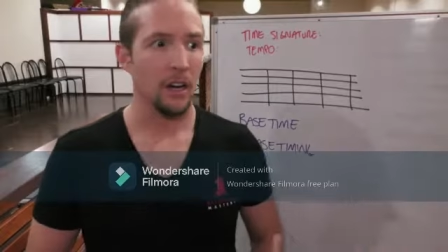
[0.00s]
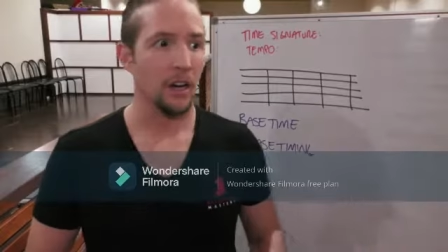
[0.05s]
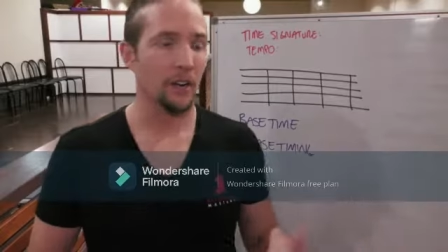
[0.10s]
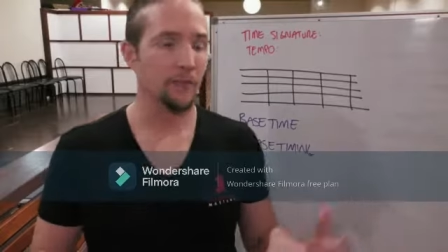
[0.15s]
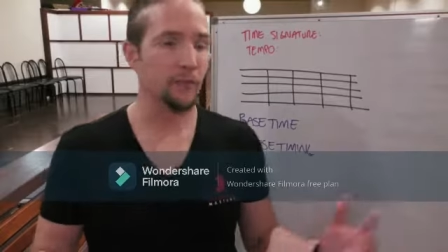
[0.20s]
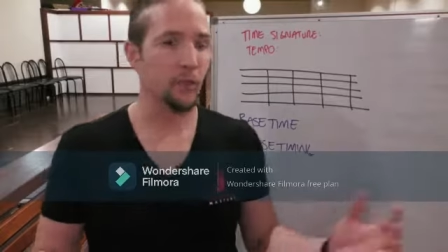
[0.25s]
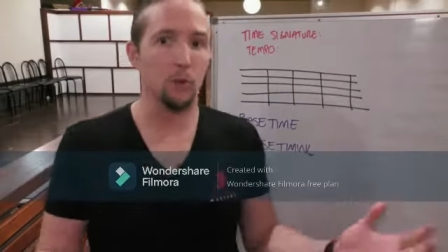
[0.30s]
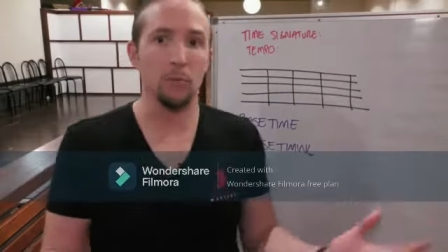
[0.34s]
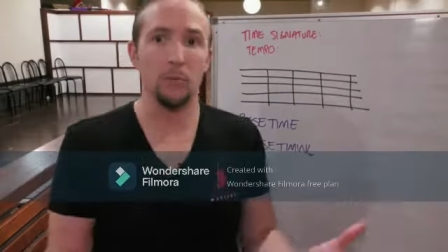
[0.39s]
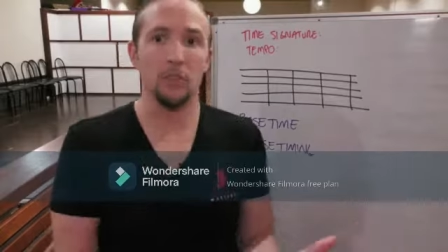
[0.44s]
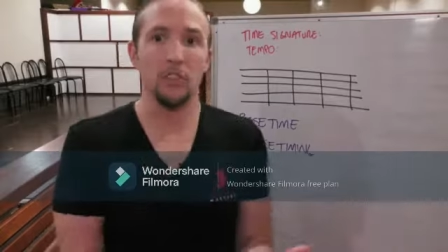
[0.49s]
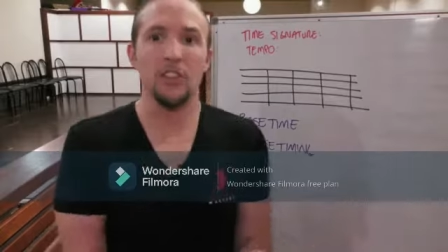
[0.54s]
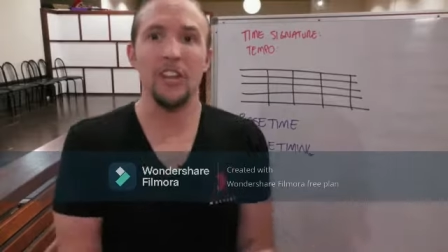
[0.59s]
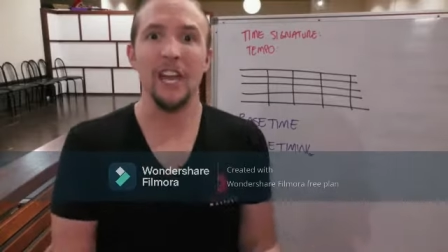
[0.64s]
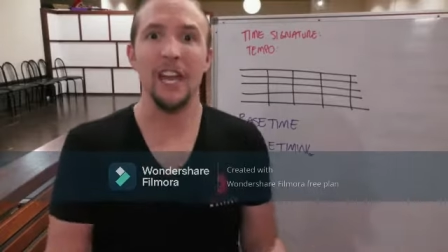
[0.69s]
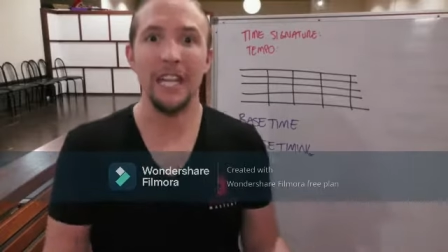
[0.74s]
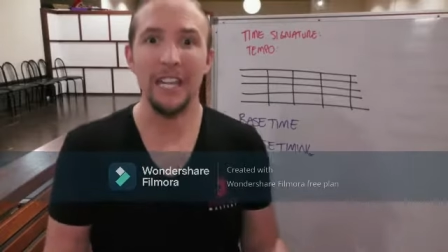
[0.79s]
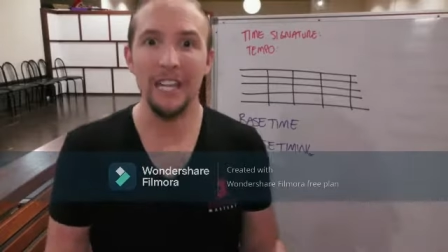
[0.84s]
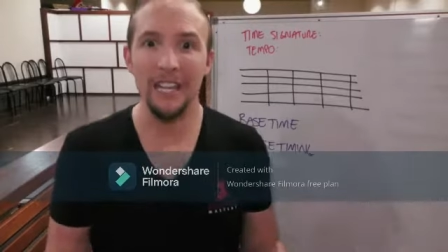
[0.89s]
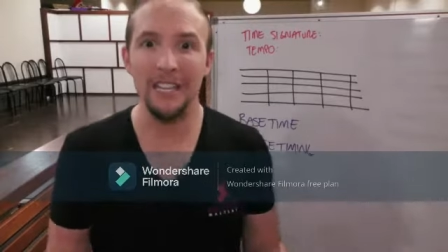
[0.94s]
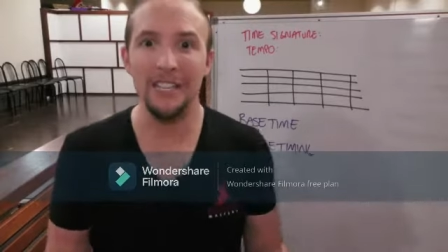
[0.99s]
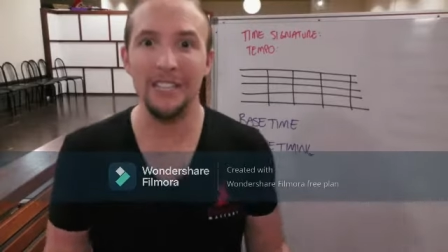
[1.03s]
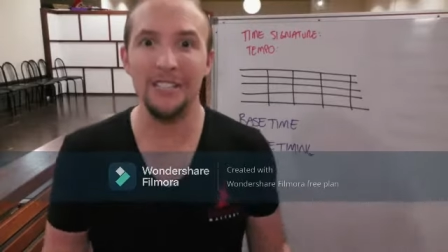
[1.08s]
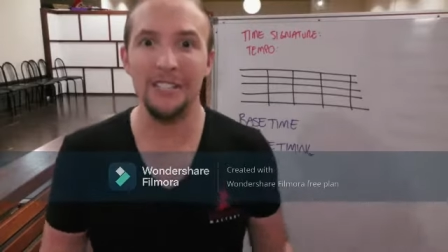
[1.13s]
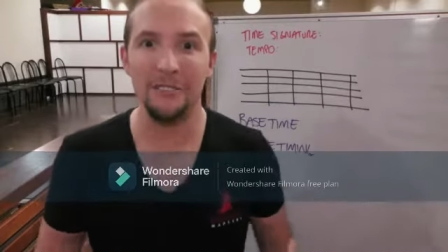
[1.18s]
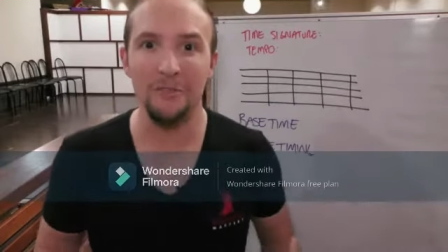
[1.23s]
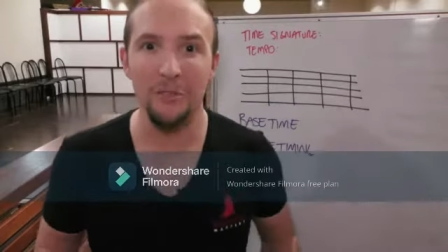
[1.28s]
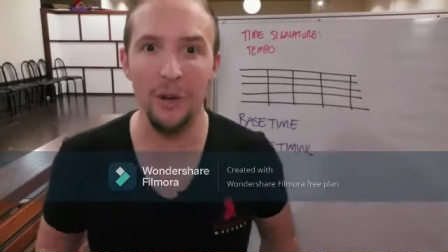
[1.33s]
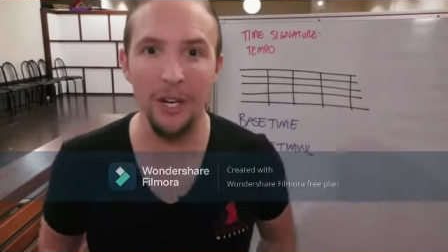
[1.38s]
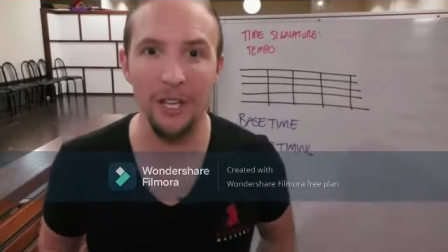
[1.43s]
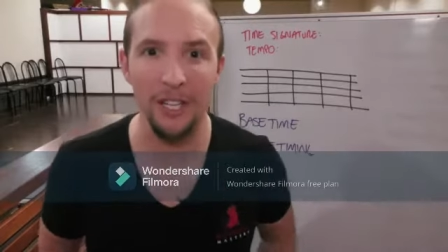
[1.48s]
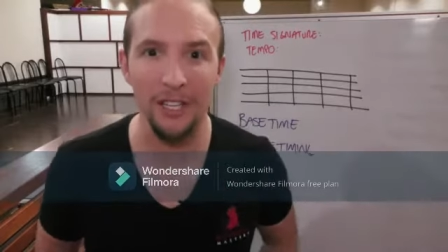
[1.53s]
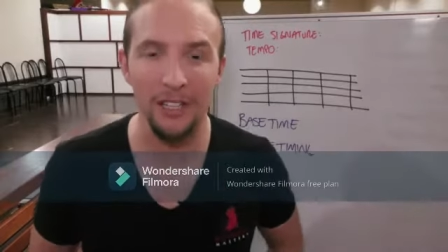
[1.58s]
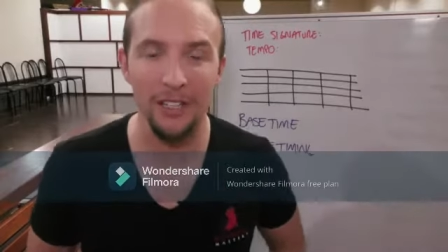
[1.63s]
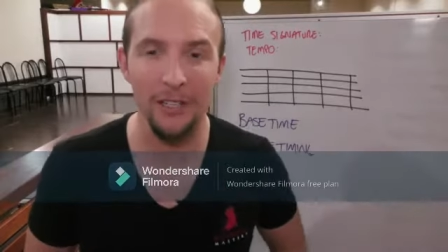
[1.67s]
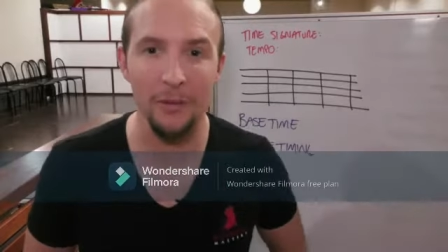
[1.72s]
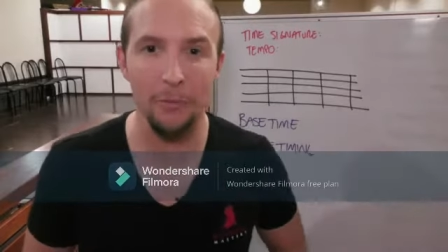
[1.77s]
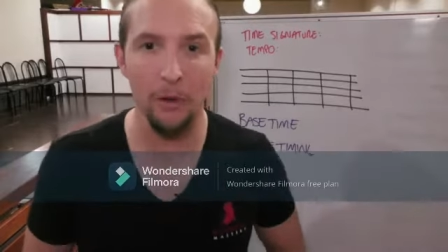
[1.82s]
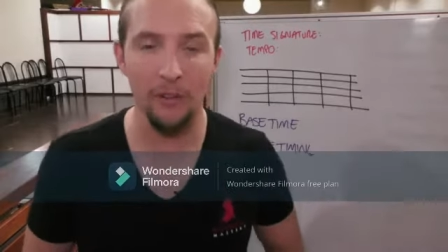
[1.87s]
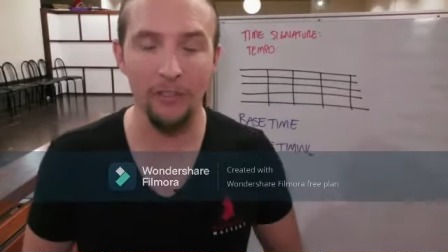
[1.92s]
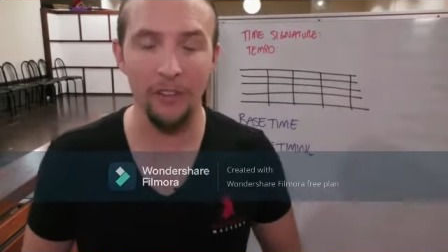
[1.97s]
after almost 10 years of running
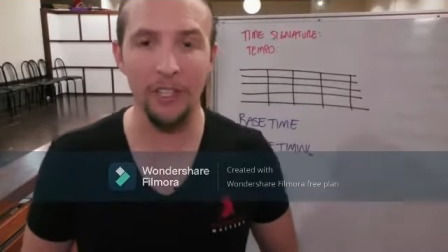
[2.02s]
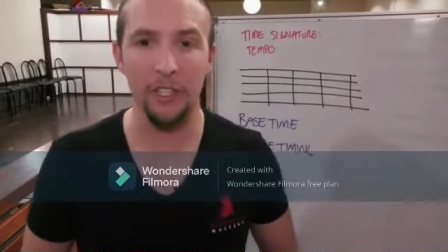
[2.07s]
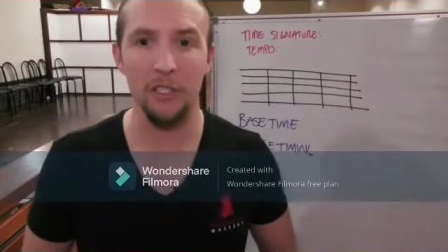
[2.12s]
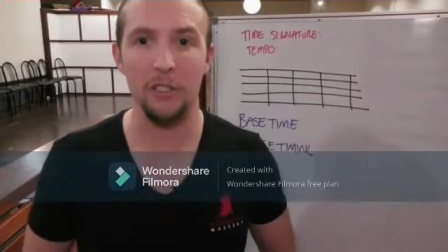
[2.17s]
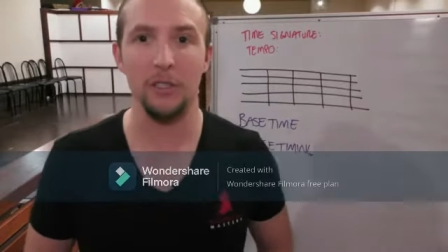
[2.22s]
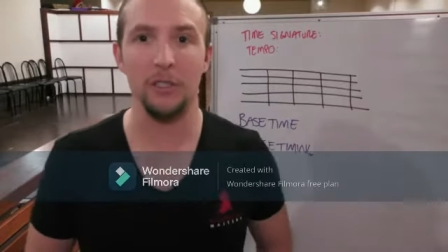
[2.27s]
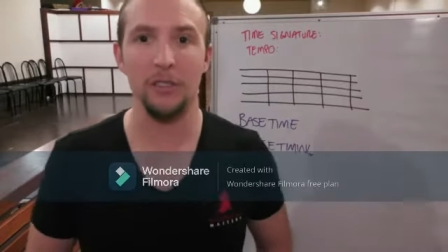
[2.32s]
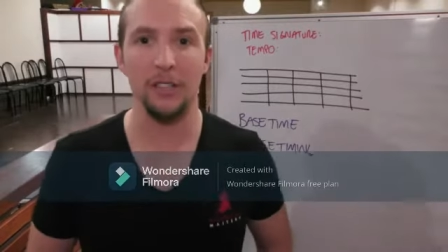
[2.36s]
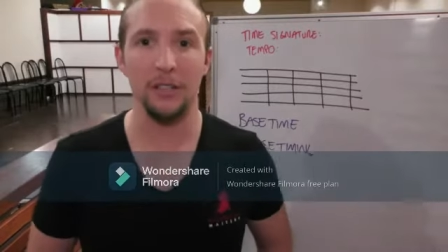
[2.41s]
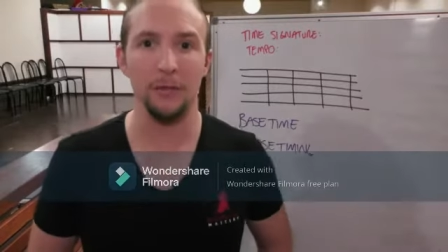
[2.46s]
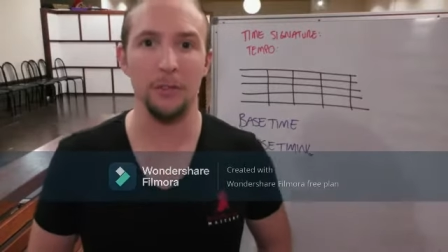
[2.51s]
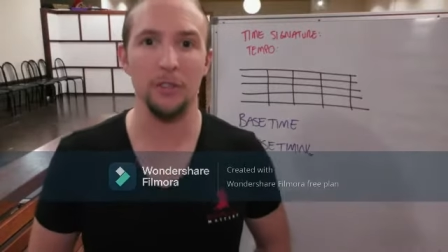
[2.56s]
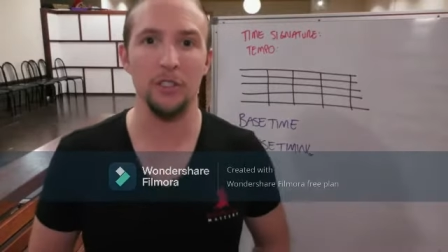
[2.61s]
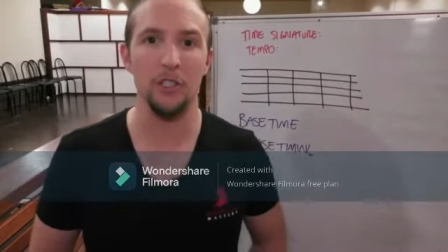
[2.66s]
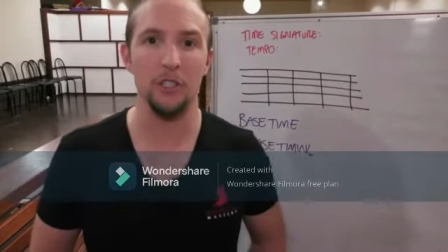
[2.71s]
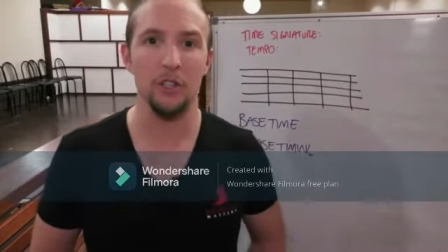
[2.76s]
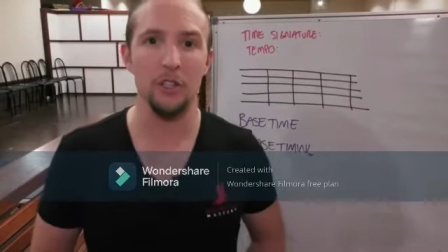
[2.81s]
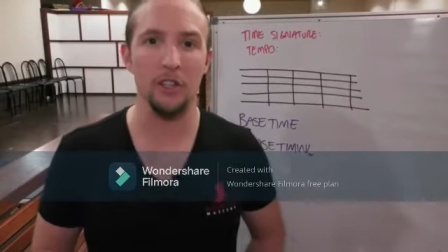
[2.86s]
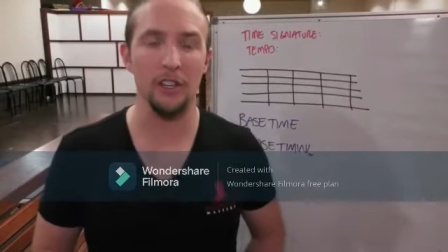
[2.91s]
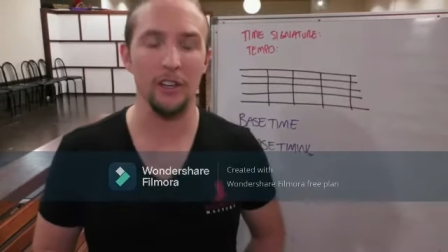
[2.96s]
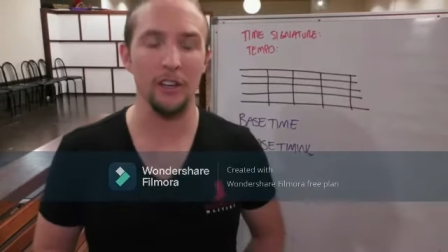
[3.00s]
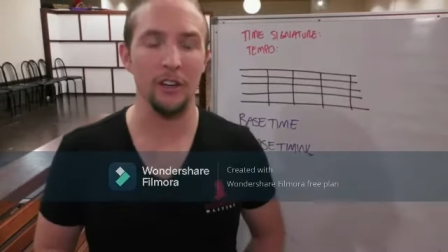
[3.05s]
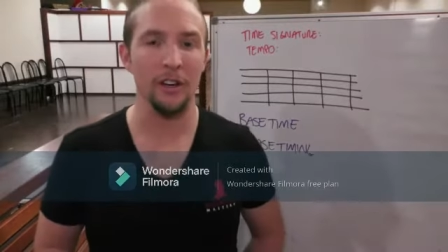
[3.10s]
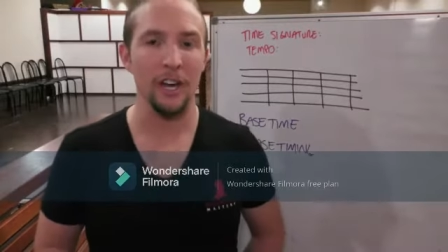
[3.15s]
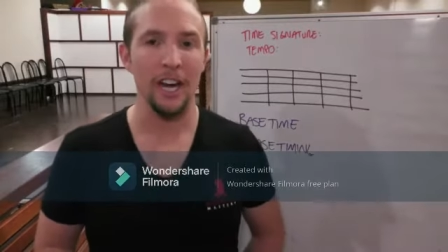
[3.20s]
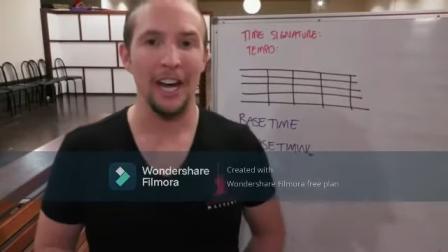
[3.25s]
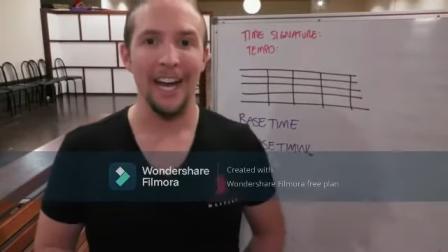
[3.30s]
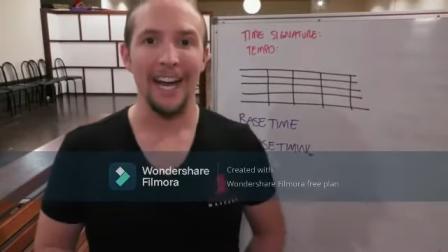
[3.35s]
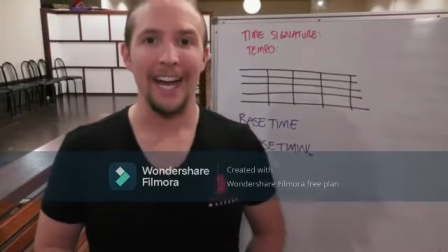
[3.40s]
a professional level studio.